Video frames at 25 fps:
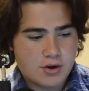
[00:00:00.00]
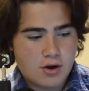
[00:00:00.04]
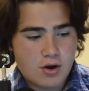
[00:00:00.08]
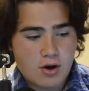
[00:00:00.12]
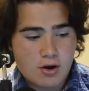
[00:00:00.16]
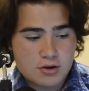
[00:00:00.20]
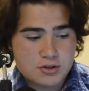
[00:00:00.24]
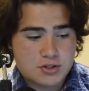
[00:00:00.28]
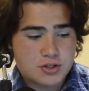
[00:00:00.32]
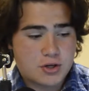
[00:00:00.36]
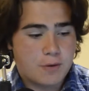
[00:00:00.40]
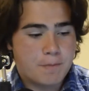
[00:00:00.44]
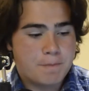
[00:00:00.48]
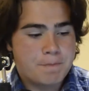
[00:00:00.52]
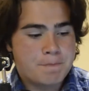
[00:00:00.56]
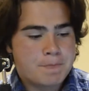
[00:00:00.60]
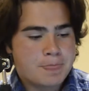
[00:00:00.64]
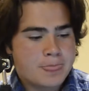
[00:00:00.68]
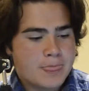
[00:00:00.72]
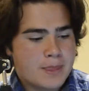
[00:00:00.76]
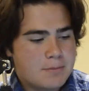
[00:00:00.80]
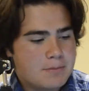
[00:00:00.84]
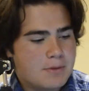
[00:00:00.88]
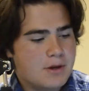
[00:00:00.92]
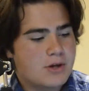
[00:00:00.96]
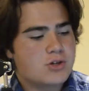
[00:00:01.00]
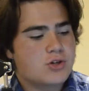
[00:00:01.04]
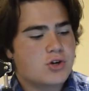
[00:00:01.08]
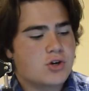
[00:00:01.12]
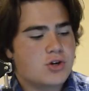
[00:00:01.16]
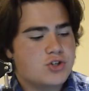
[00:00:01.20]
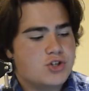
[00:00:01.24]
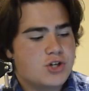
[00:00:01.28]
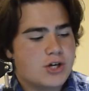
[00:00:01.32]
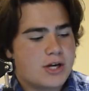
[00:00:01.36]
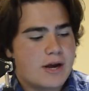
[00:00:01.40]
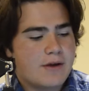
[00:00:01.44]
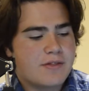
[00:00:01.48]
Also, make sure
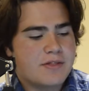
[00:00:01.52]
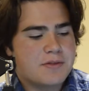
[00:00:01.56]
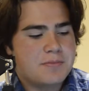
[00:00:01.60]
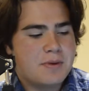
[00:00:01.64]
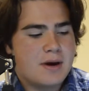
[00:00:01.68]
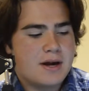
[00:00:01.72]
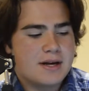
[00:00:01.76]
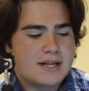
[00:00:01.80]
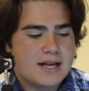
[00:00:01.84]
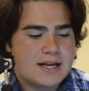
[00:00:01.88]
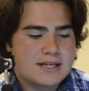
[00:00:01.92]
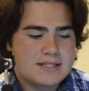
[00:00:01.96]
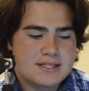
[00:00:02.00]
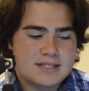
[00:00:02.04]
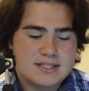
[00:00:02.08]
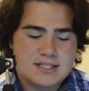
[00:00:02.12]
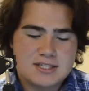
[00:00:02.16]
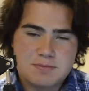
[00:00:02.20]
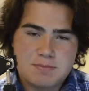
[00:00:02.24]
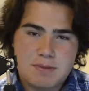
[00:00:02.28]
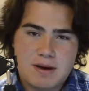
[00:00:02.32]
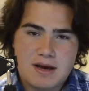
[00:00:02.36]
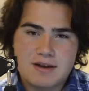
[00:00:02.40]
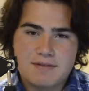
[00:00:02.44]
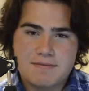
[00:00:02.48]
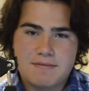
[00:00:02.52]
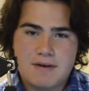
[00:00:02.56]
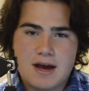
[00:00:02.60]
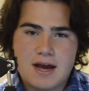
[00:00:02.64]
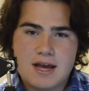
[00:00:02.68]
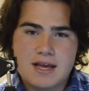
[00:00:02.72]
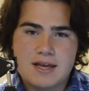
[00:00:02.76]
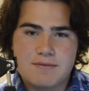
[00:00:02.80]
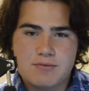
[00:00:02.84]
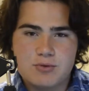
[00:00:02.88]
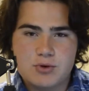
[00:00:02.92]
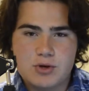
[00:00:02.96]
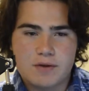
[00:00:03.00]
to check out the podcast on
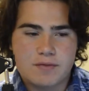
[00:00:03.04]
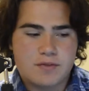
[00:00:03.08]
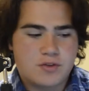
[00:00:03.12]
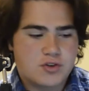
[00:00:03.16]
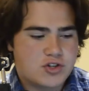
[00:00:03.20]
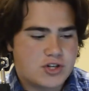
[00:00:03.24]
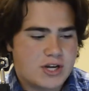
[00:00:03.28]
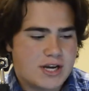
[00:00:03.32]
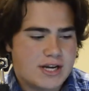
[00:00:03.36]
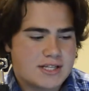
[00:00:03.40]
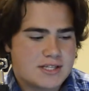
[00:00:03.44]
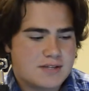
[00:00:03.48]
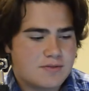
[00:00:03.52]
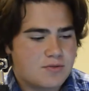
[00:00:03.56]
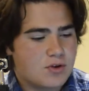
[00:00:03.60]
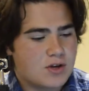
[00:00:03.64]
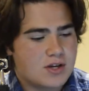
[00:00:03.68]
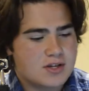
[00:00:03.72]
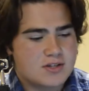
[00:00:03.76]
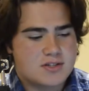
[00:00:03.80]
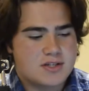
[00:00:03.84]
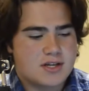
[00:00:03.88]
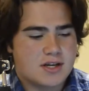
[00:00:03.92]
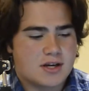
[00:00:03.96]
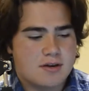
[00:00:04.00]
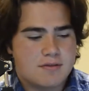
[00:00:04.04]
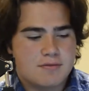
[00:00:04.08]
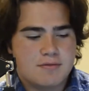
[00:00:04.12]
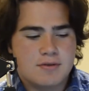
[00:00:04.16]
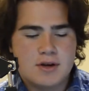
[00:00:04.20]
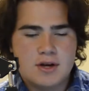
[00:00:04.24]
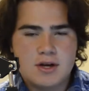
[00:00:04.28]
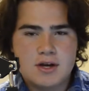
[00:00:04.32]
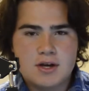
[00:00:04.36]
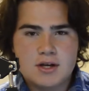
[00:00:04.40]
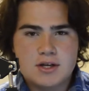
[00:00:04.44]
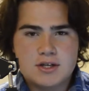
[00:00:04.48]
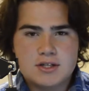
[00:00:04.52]
Spotify if you get the chance. If you get sick of
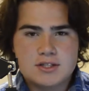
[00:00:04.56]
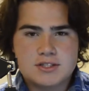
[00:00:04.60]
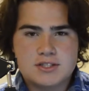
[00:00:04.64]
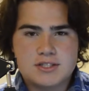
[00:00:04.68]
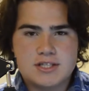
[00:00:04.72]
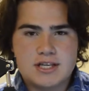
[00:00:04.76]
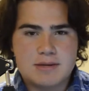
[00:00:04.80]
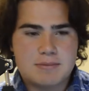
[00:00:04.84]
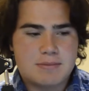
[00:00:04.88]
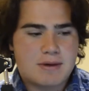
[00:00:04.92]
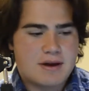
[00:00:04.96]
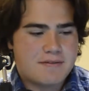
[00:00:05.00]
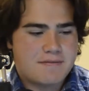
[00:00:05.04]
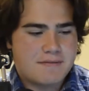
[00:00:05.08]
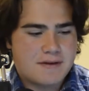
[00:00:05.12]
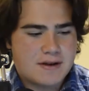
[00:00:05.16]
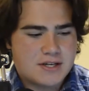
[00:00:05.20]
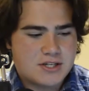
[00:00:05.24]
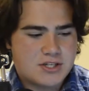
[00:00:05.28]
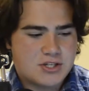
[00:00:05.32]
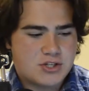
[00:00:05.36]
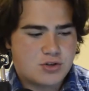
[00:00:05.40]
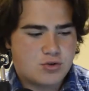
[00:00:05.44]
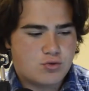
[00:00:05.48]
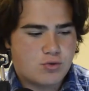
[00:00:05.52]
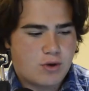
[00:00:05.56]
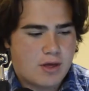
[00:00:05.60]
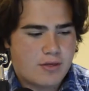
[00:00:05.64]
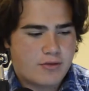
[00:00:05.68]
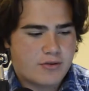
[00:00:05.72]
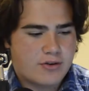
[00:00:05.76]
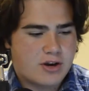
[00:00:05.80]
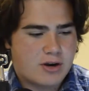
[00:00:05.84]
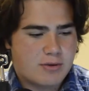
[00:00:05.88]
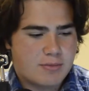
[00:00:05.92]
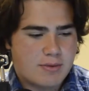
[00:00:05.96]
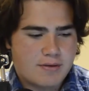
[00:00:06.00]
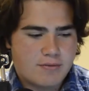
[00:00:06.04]
seeing my face, you'd rather
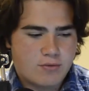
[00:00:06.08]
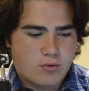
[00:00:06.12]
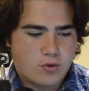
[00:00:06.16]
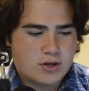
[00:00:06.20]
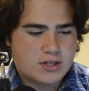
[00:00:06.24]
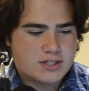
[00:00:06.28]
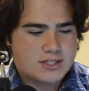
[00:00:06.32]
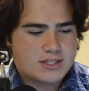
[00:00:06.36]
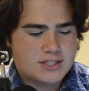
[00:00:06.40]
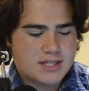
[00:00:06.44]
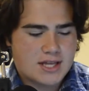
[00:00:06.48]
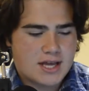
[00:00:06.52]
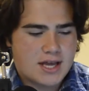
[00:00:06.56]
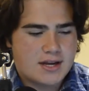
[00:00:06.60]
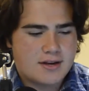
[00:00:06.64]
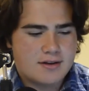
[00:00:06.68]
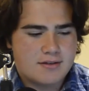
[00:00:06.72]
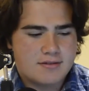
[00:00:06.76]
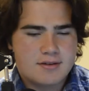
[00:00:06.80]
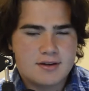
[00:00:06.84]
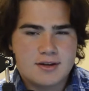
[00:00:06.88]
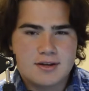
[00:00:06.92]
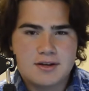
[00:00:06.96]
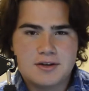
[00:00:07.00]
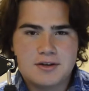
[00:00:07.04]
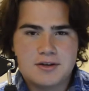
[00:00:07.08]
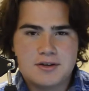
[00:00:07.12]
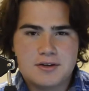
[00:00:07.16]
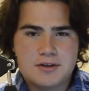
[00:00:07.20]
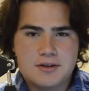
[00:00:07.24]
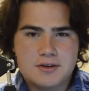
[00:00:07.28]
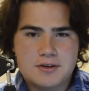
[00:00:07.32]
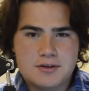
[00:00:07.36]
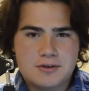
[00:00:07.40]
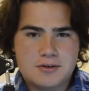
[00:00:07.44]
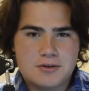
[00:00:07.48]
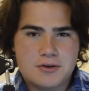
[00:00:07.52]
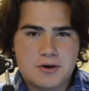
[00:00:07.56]
hear my voice, then
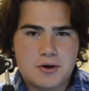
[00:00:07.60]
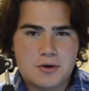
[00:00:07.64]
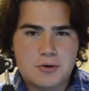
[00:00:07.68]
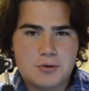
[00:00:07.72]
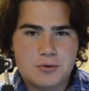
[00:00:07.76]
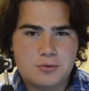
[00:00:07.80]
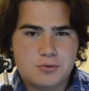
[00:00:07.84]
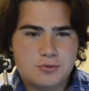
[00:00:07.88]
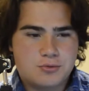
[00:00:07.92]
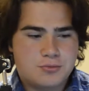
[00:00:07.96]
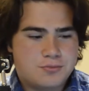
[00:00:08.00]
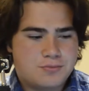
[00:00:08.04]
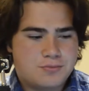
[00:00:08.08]
go,